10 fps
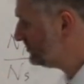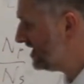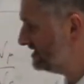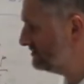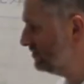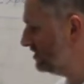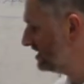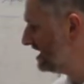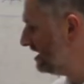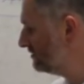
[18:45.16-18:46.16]
trying to work
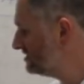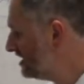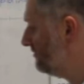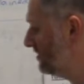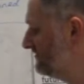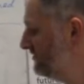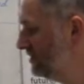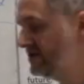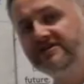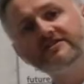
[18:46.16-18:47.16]
out what the
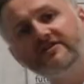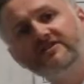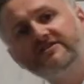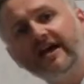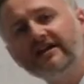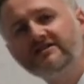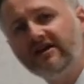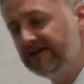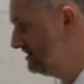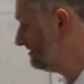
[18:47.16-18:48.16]
voltage is on the
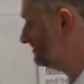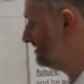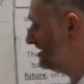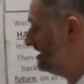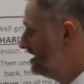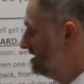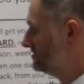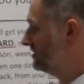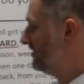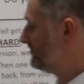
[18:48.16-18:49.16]
secondary.
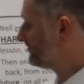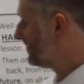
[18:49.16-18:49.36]
So